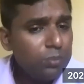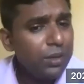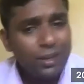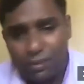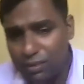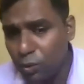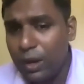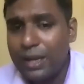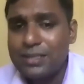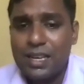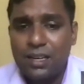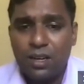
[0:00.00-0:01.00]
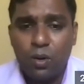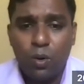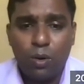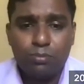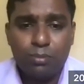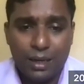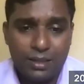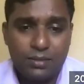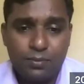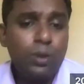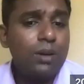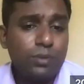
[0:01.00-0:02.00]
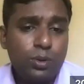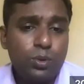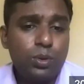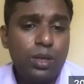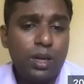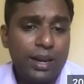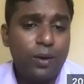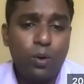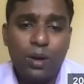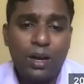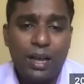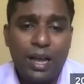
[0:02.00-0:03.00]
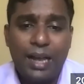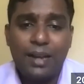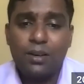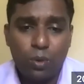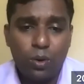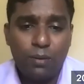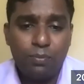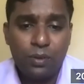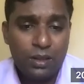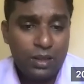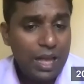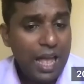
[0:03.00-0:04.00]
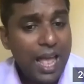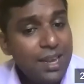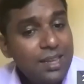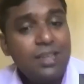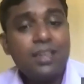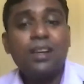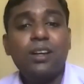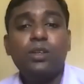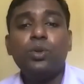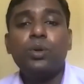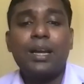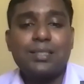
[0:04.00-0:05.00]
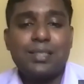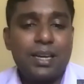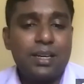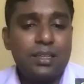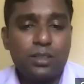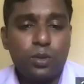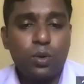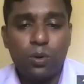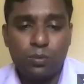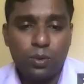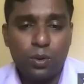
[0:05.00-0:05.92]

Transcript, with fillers: Yes, you can send her home, but you have to do the Kleihauer and RhoGAM and you can send her to go,